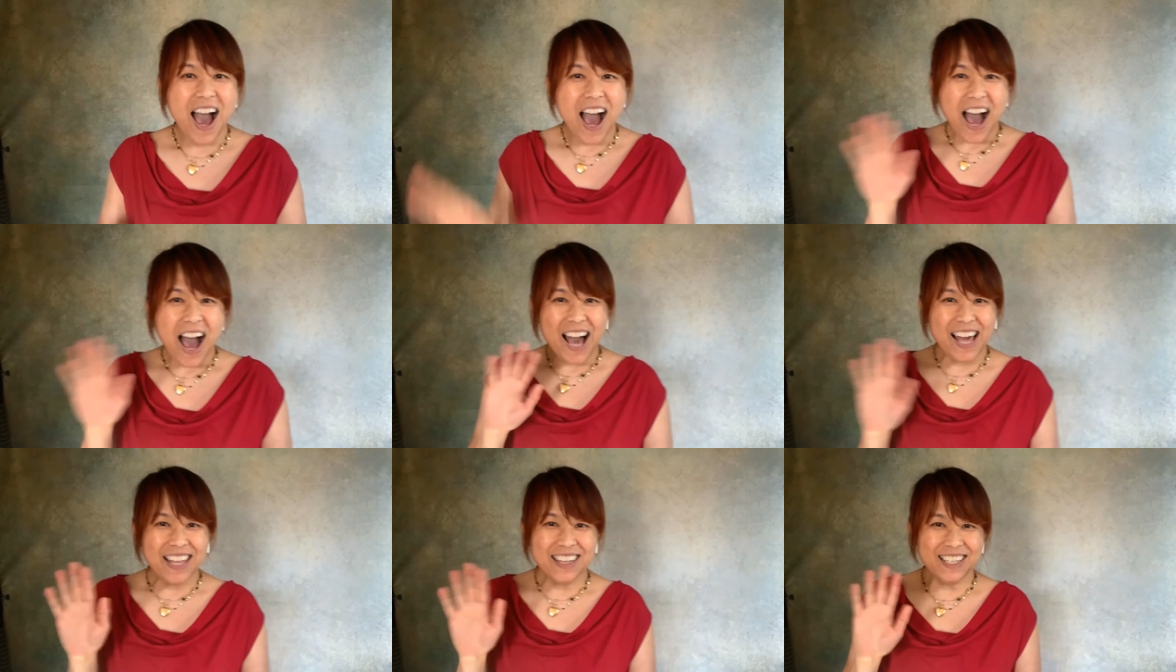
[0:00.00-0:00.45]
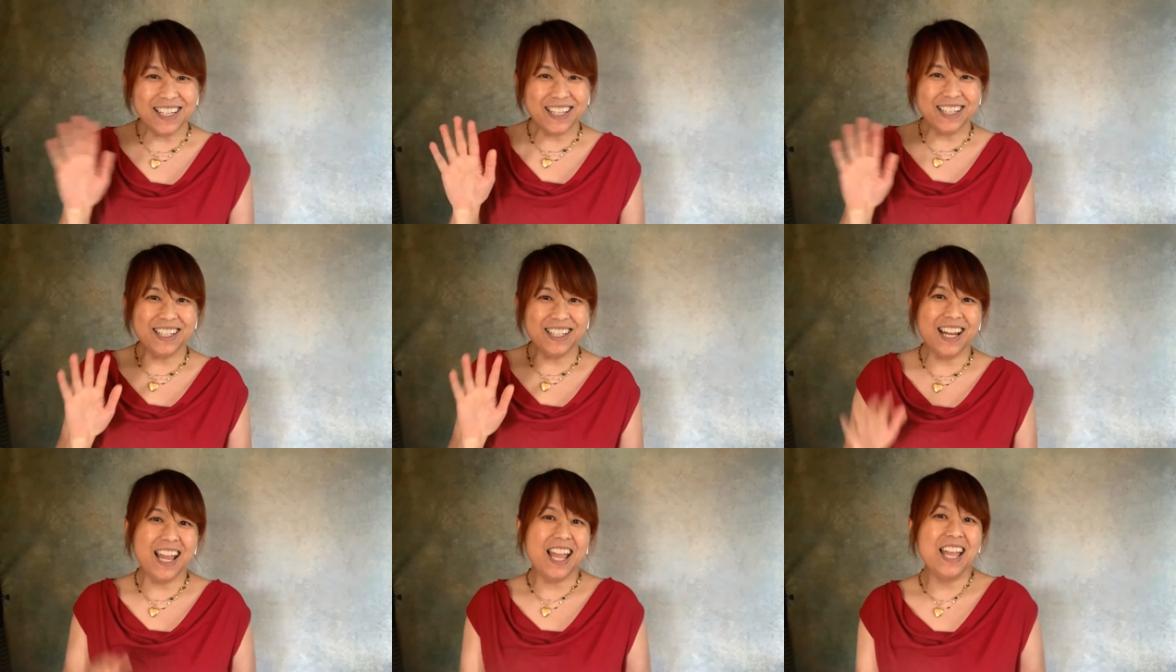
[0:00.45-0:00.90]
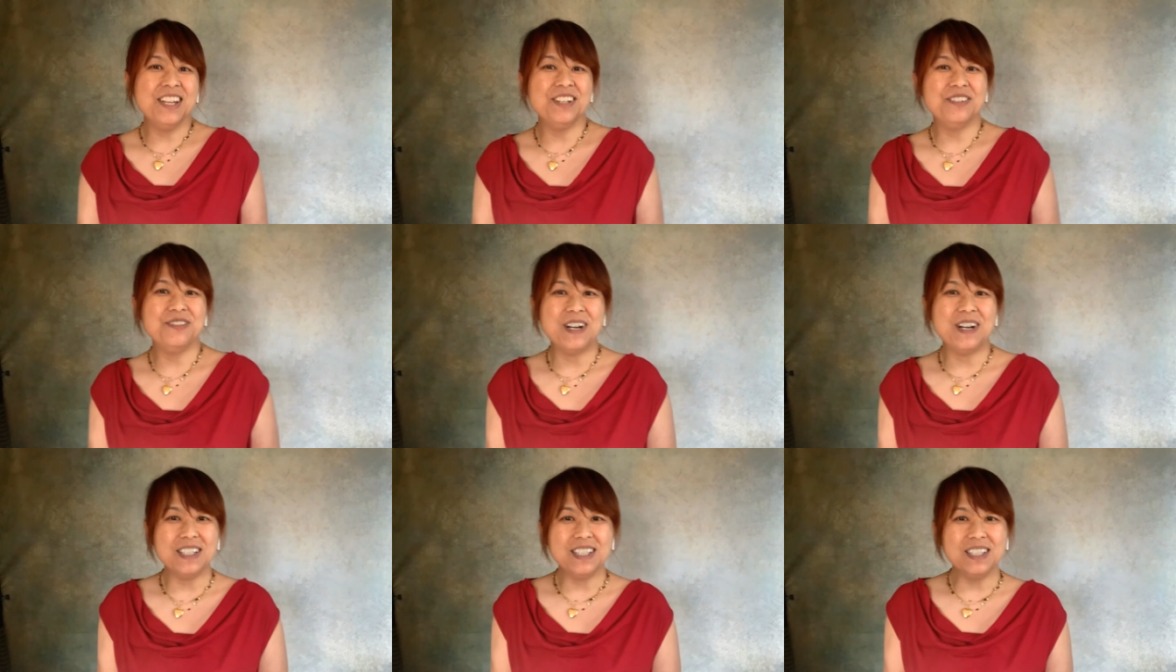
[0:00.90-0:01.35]
Hi there, and
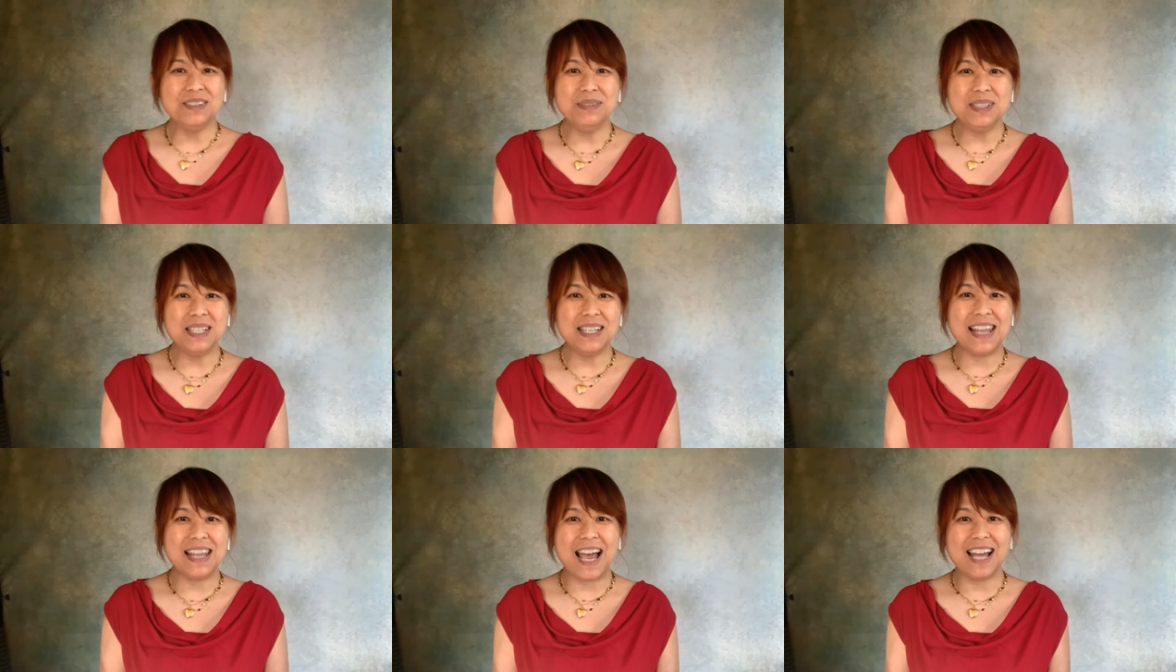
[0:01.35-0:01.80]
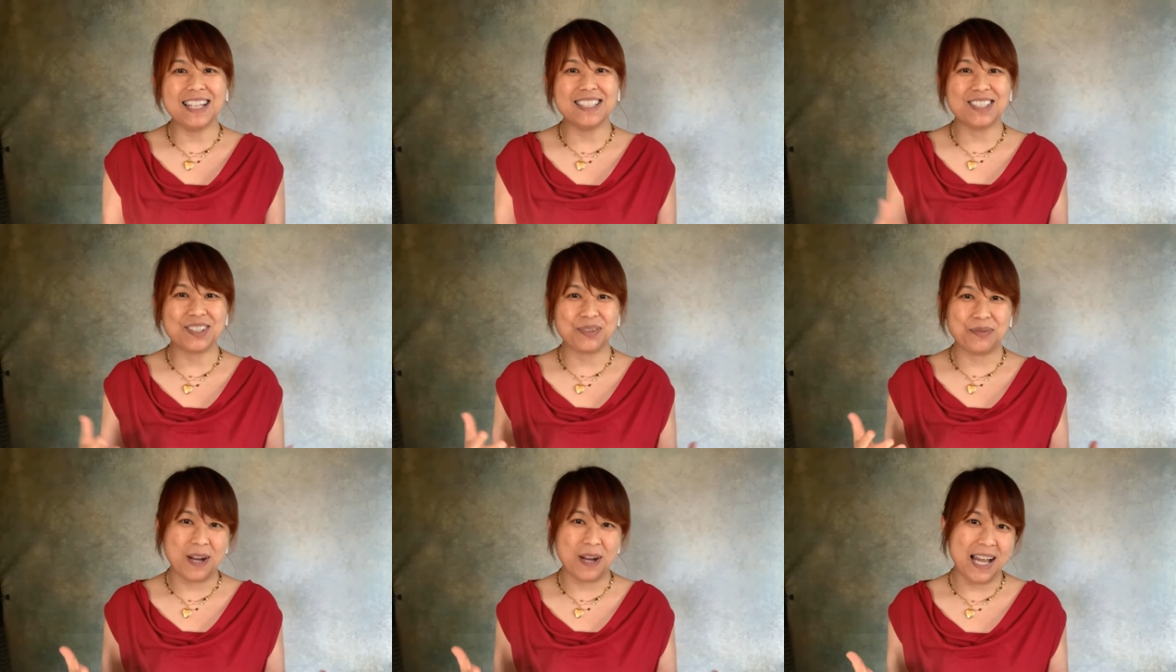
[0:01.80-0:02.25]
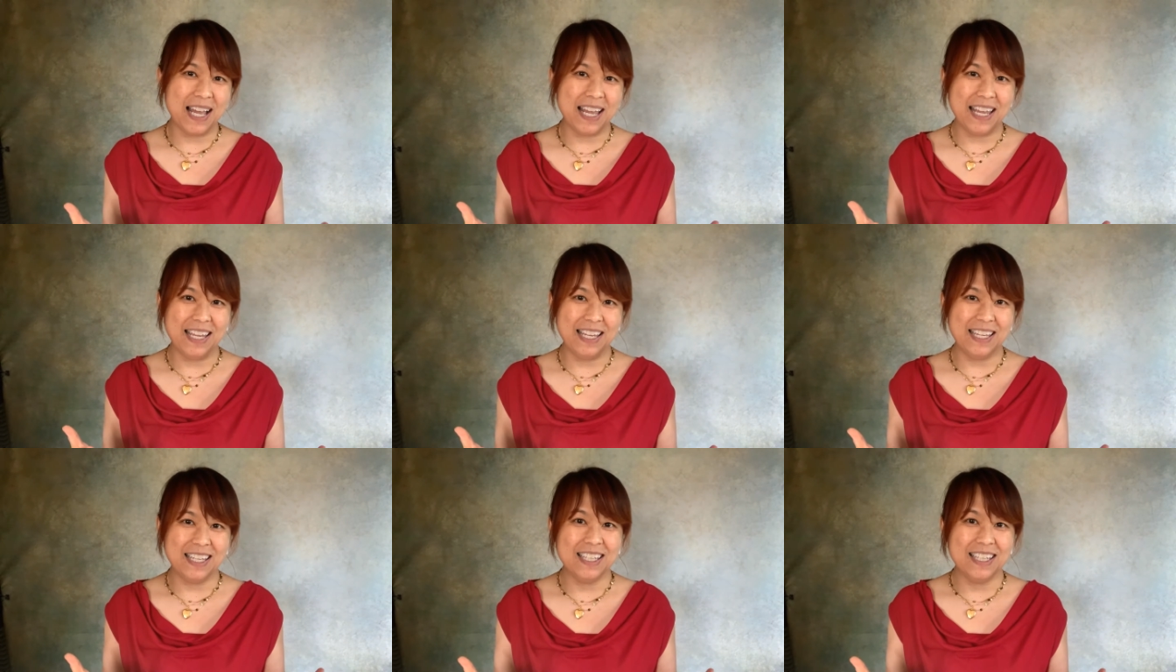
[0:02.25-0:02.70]
welcome to That's
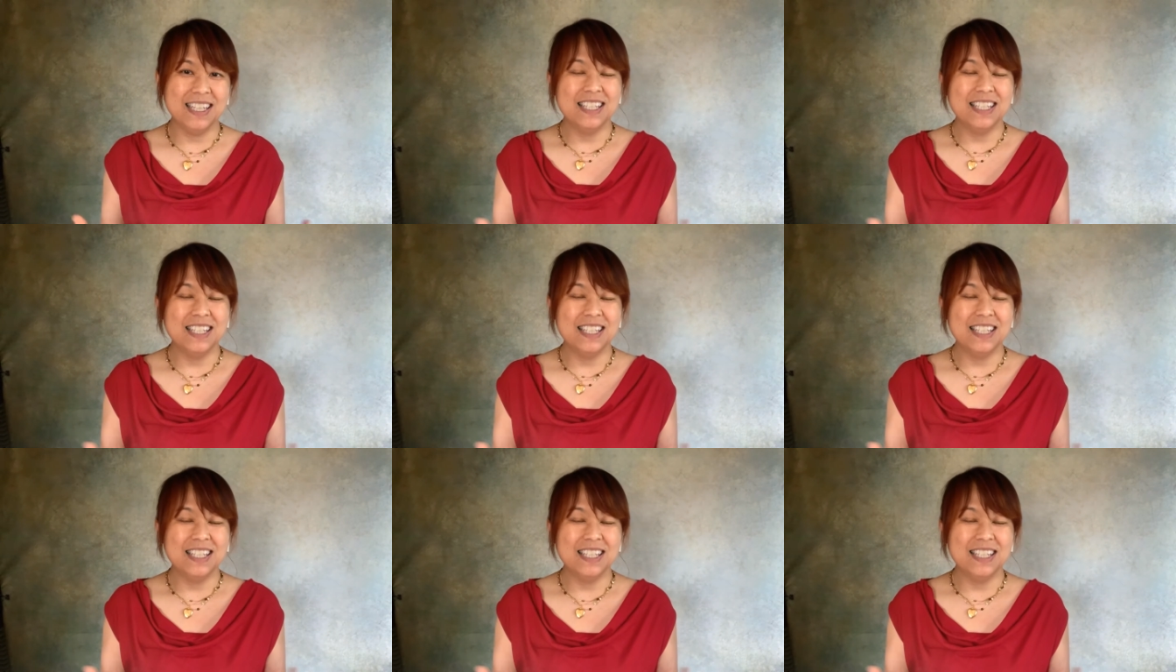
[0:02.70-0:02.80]
Why.